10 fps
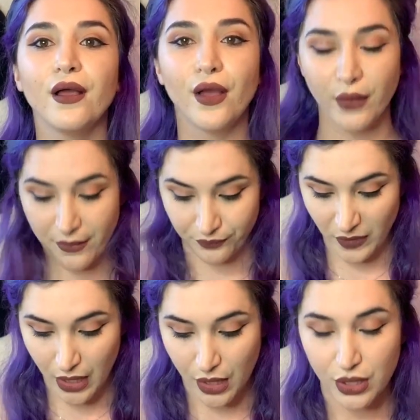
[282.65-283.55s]
Okay,
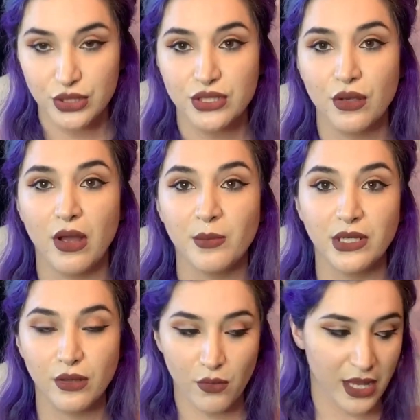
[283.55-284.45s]
so I'm
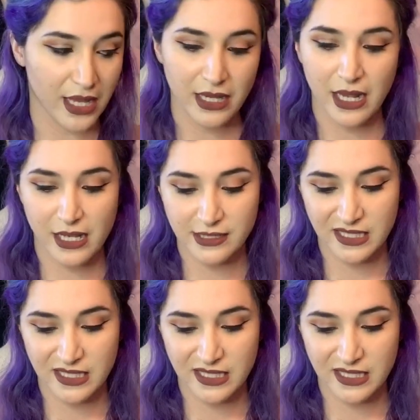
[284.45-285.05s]
gonna go ahead and